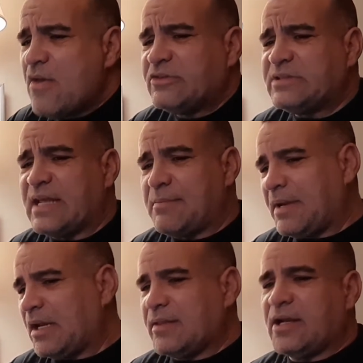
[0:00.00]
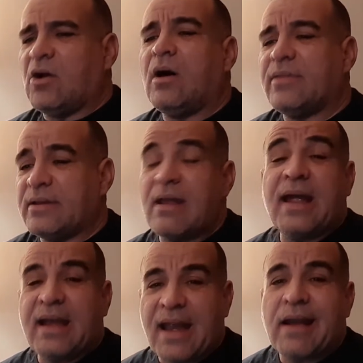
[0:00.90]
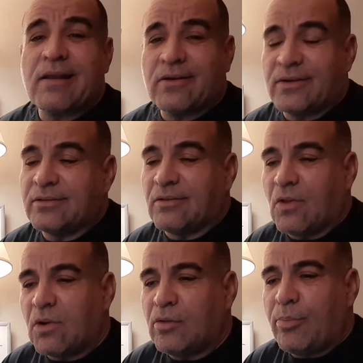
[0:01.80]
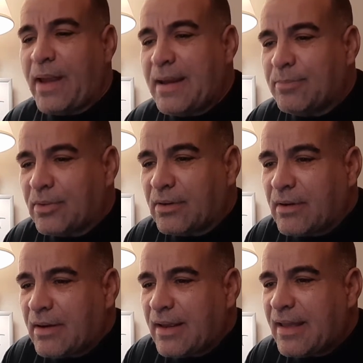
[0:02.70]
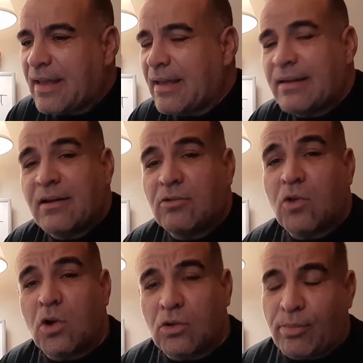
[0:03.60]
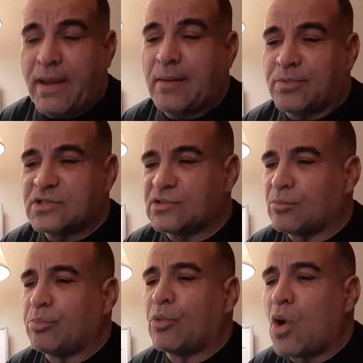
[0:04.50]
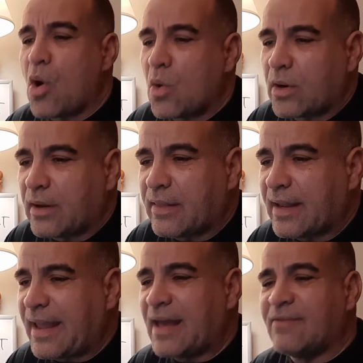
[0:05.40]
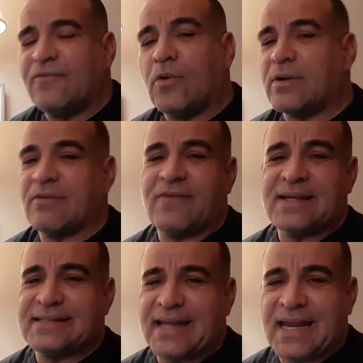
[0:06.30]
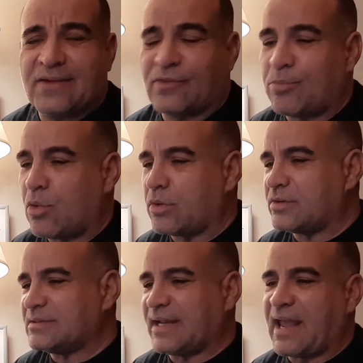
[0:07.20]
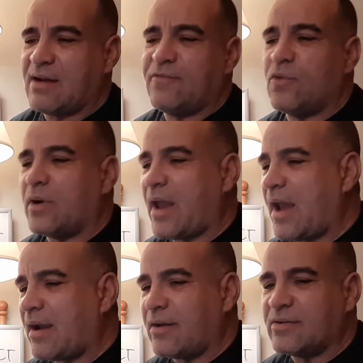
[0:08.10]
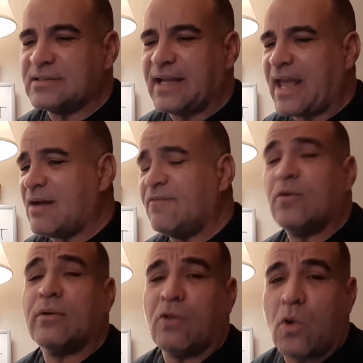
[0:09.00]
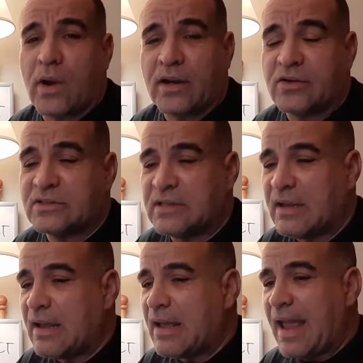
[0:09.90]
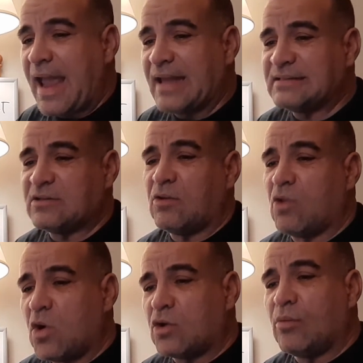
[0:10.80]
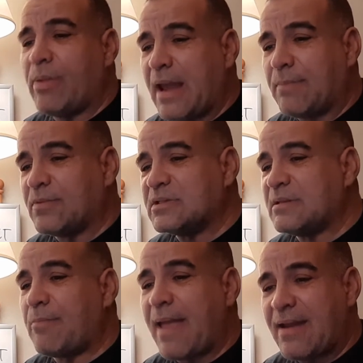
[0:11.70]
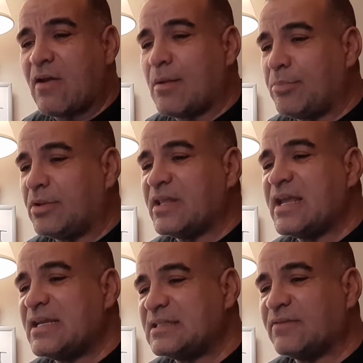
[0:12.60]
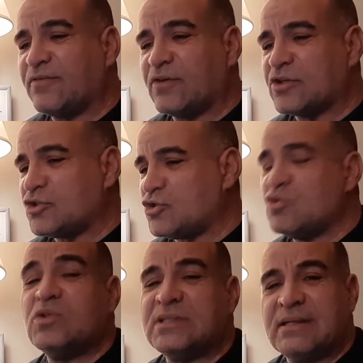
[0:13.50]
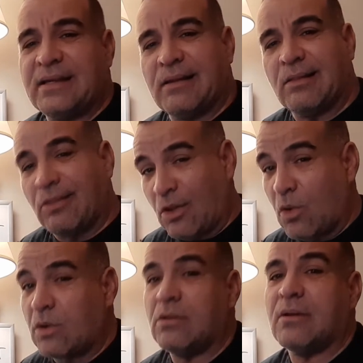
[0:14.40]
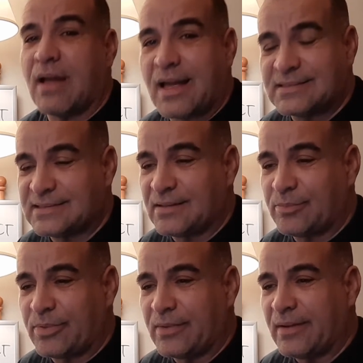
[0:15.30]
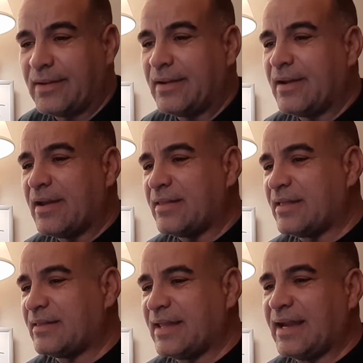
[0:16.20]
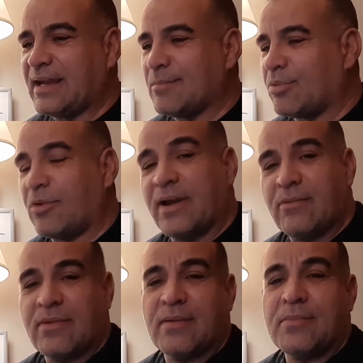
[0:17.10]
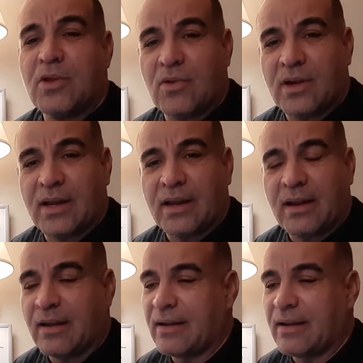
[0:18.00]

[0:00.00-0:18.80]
So they immediately call the night editor at the local paper. And local papers are broke. They can't afford investigative reporters. They can't afford editors. They can't afford lawyers. And so local papers depend on police for juicy local gossip that they can print with immunity.